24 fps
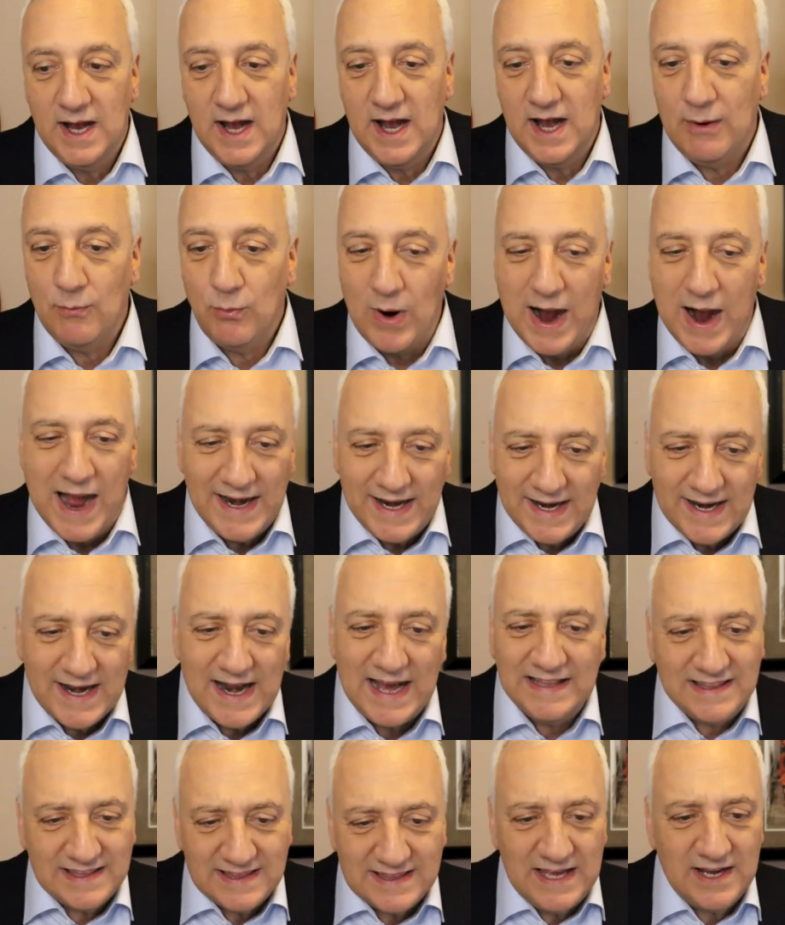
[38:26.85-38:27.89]
Uh, why didn't
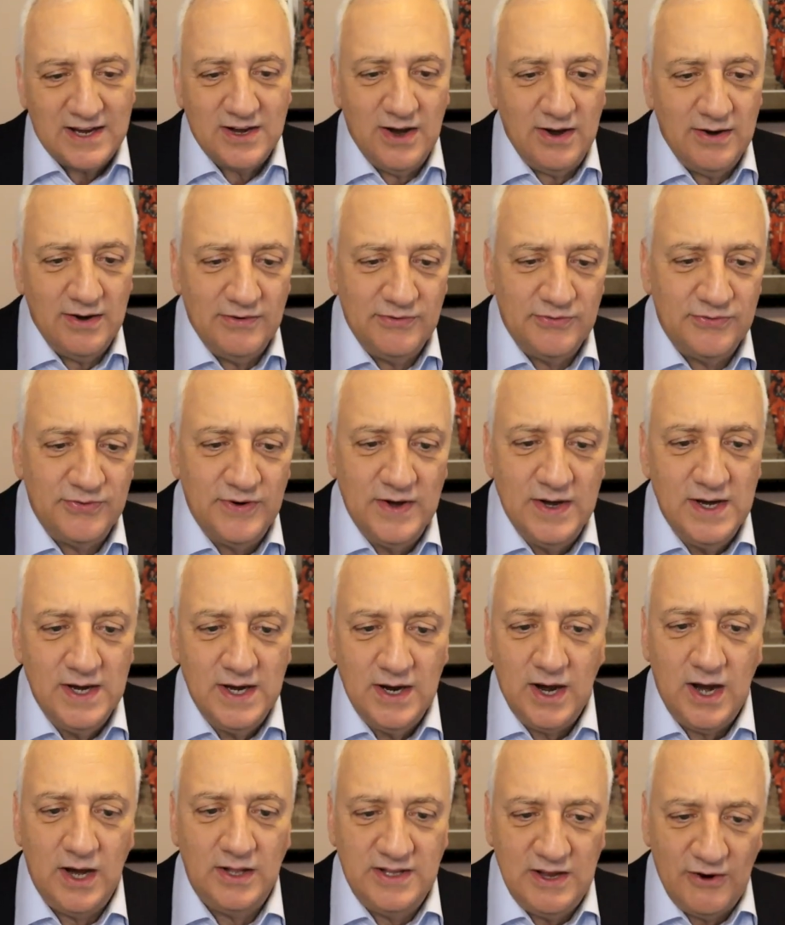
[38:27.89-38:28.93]
I think of
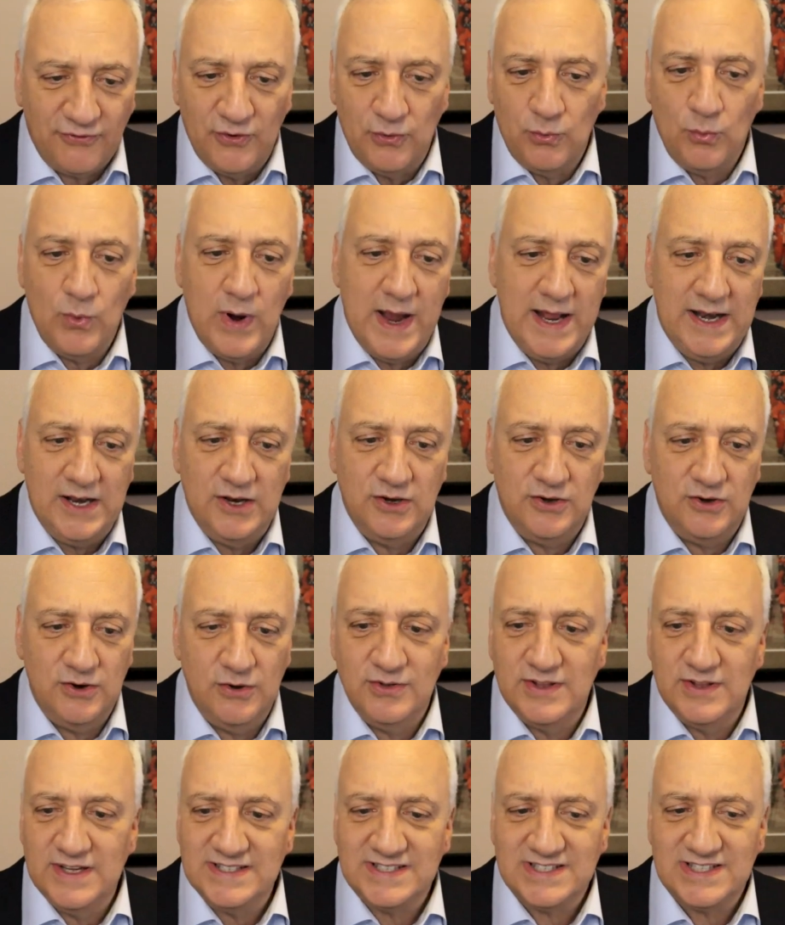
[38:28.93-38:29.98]
a different way to do
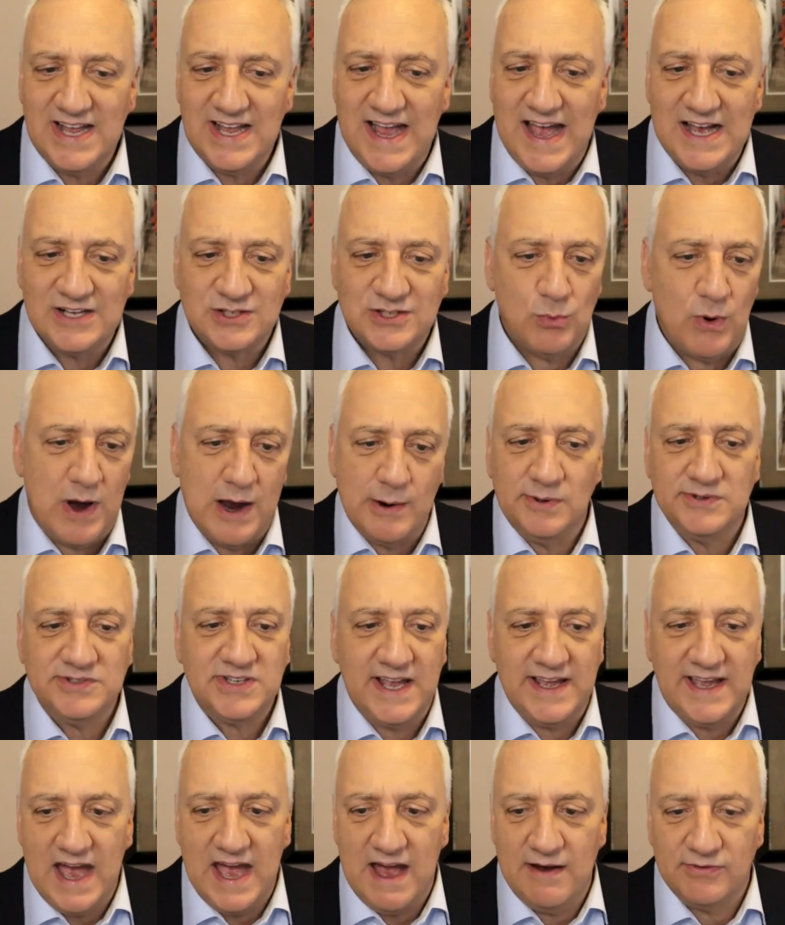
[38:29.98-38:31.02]
this task. Why was I
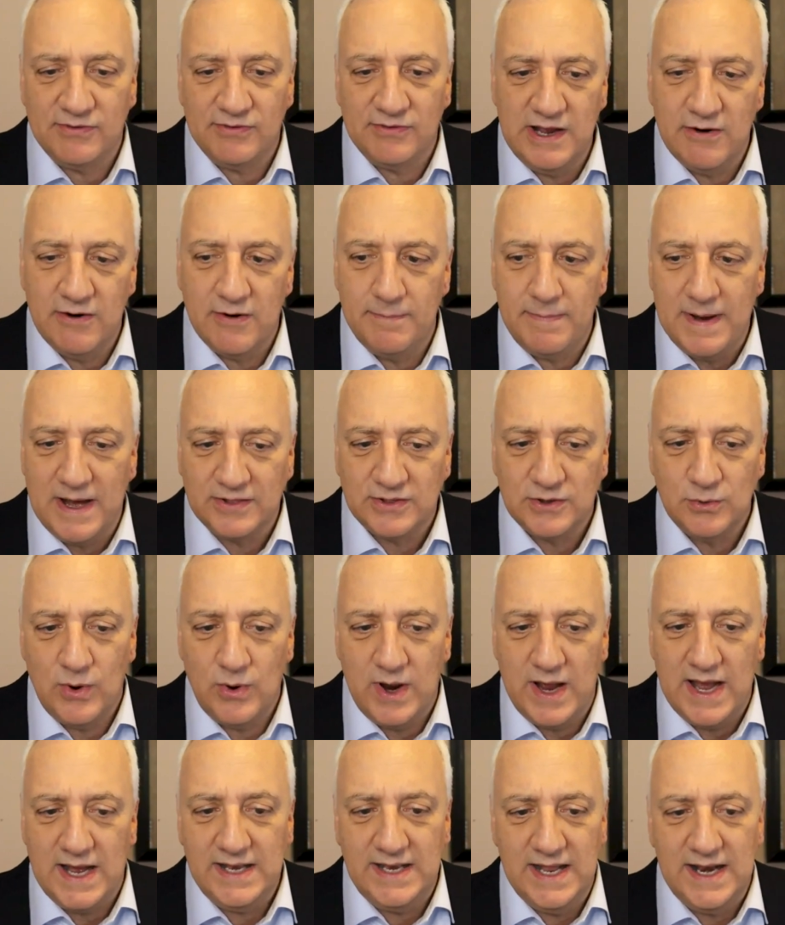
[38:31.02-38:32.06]
cavalier about the way
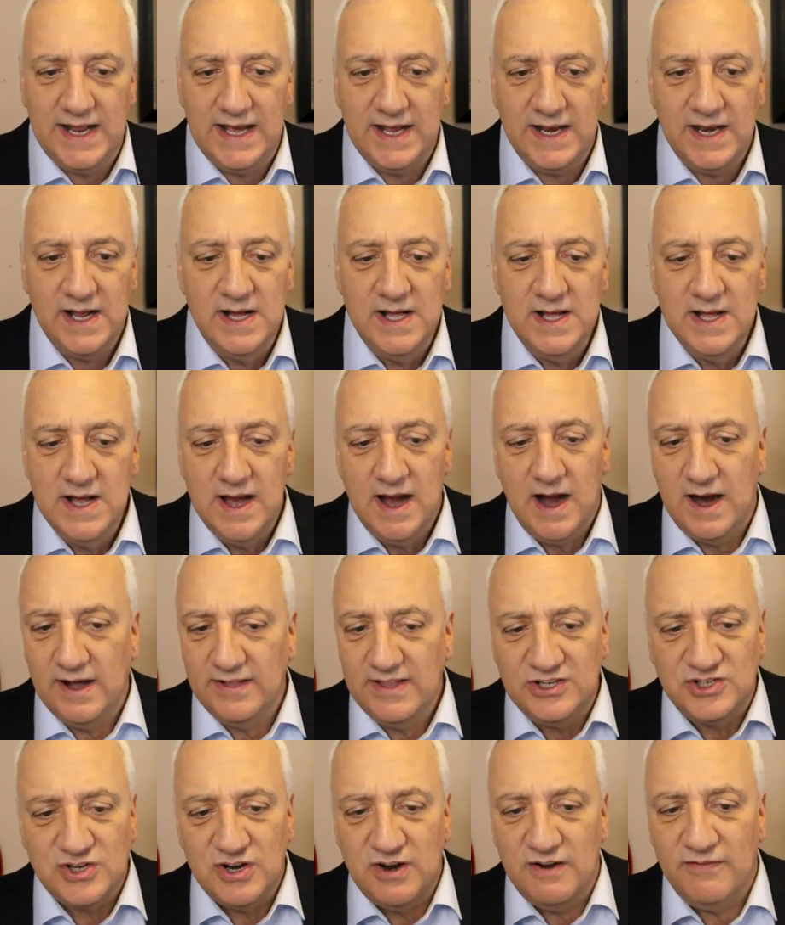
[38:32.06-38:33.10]
I did it? Uh, they
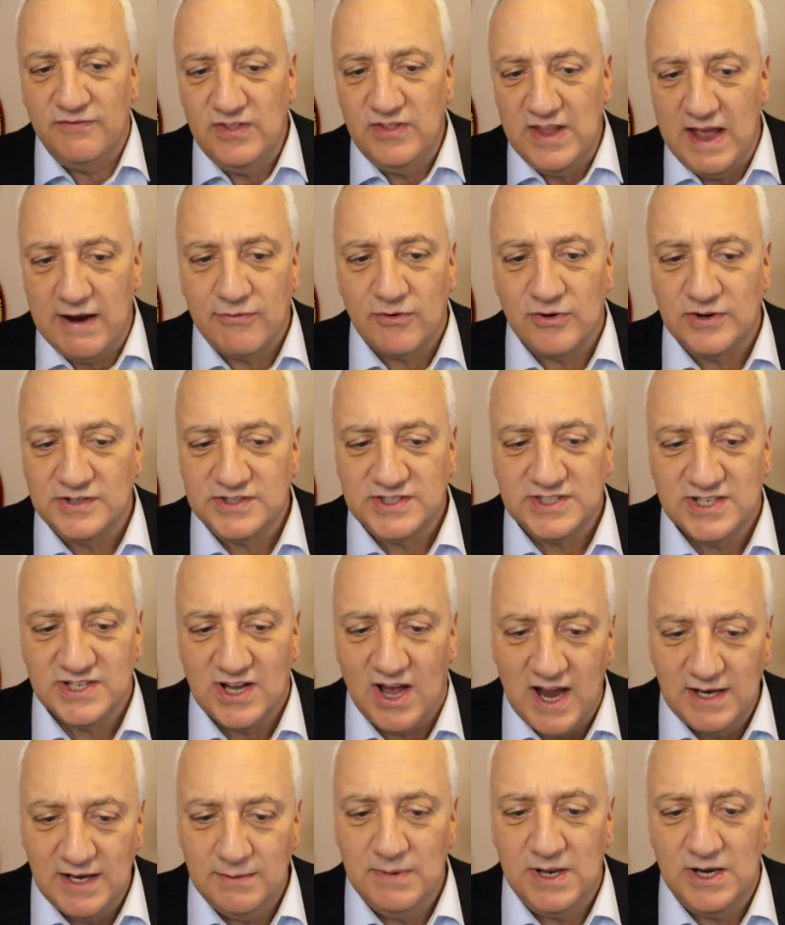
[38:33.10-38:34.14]
should have never
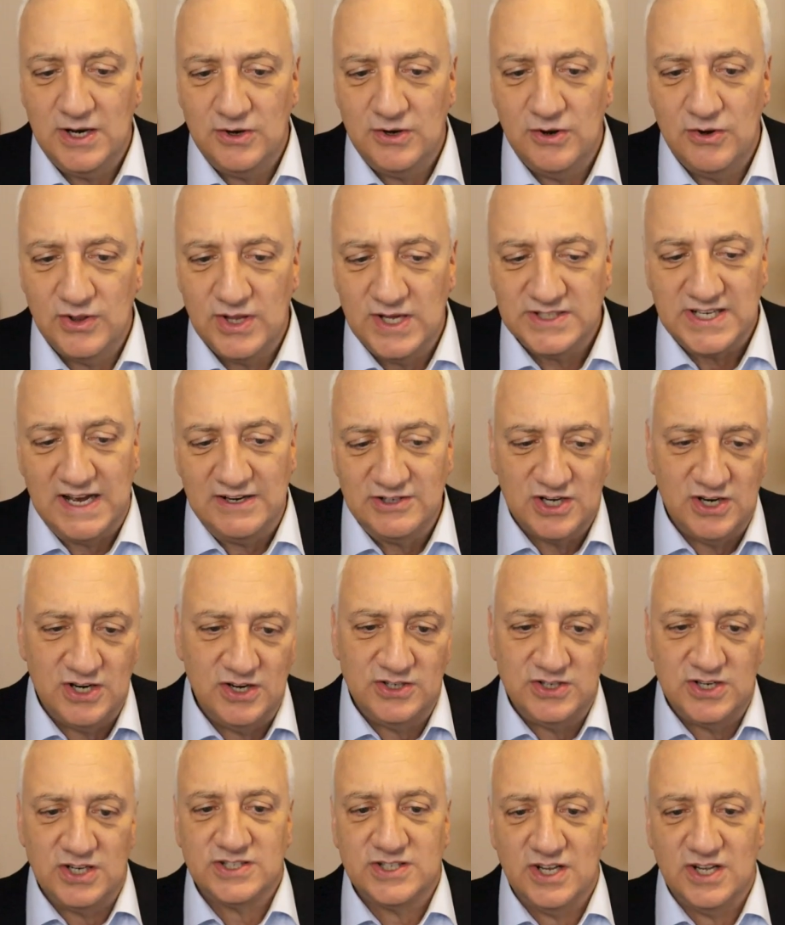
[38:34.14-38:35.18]
assigned me to do this. I should have
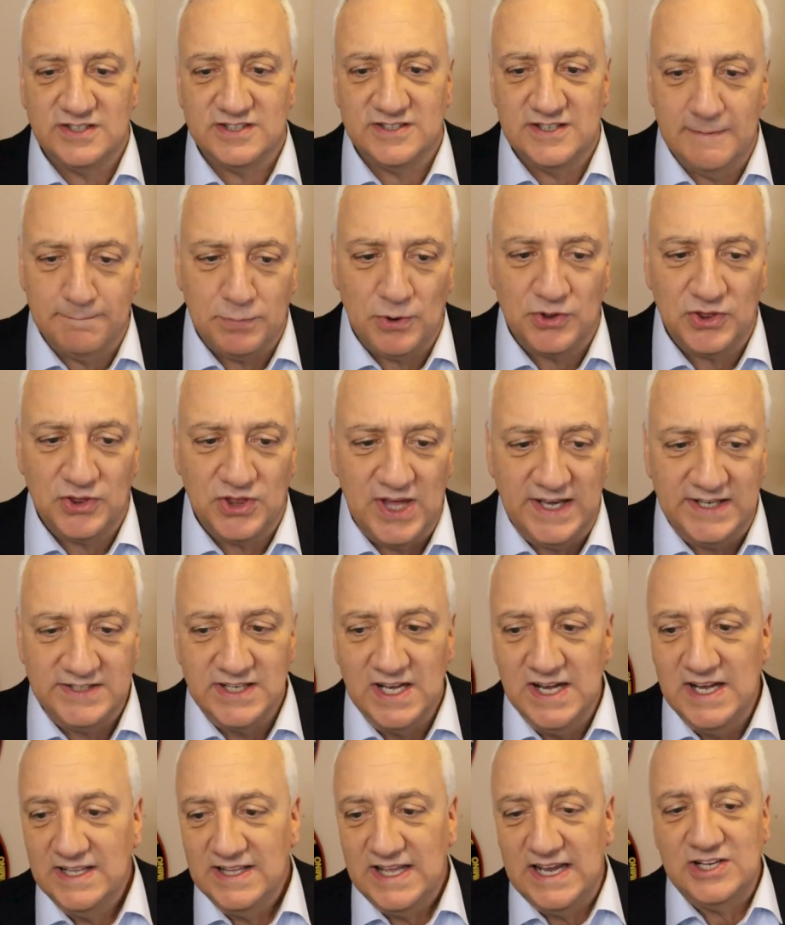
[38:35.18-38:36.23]
just done simple
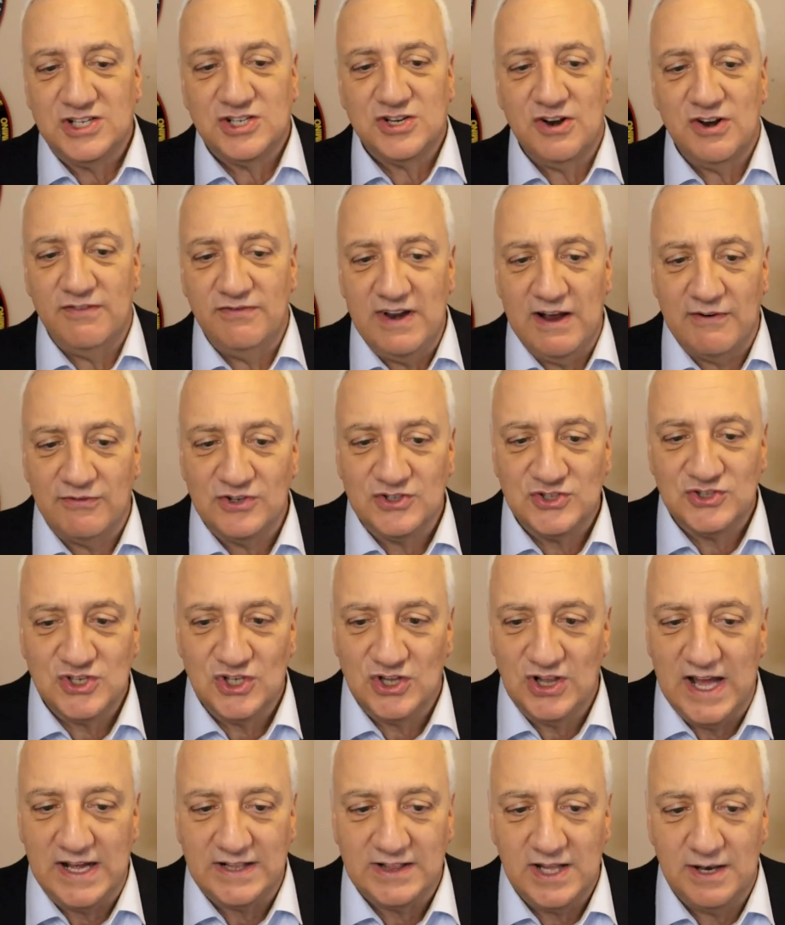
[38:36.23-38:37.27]
things. They should have never
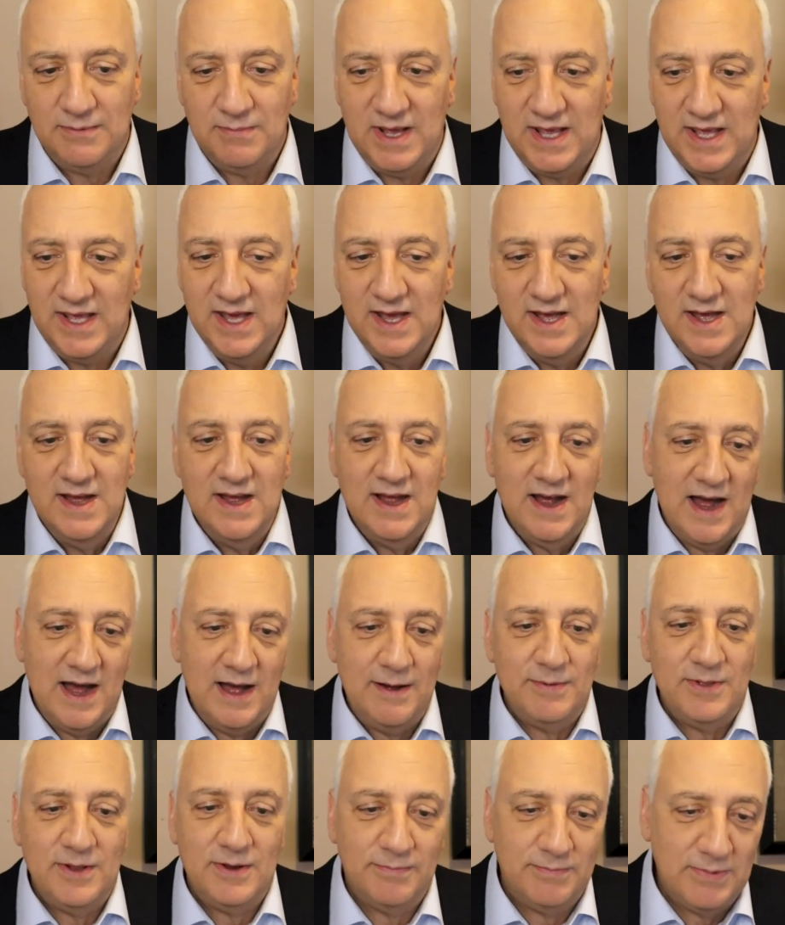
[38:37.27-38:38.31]
selected me.
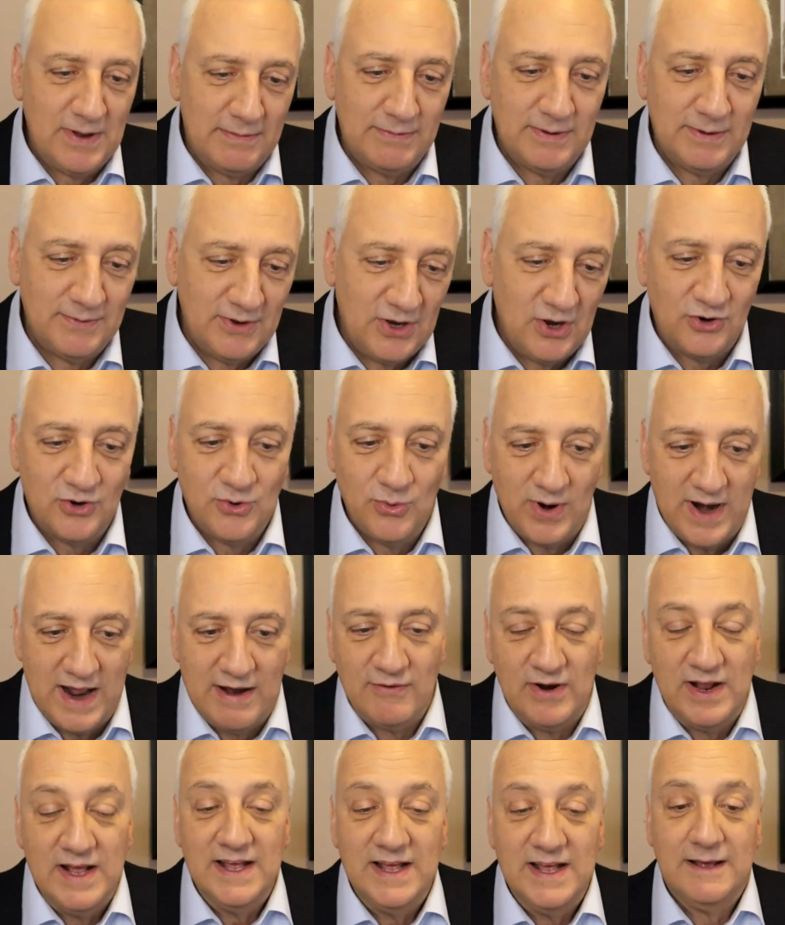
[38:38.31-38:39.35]
I'm um, the, you know,
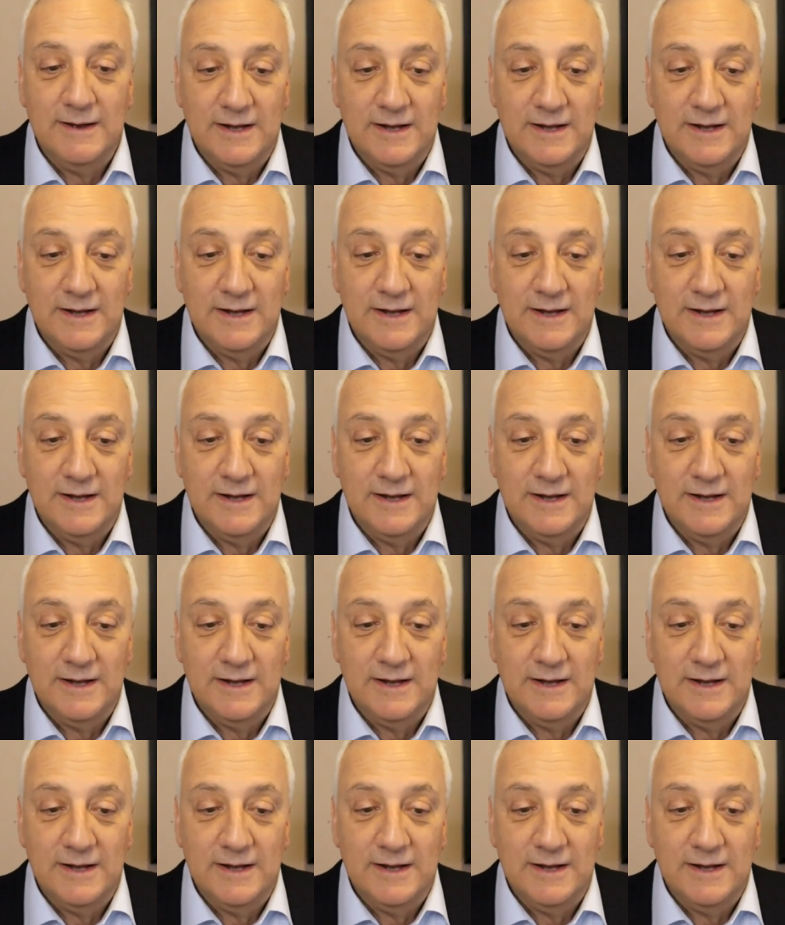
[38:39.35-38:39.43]
whatever.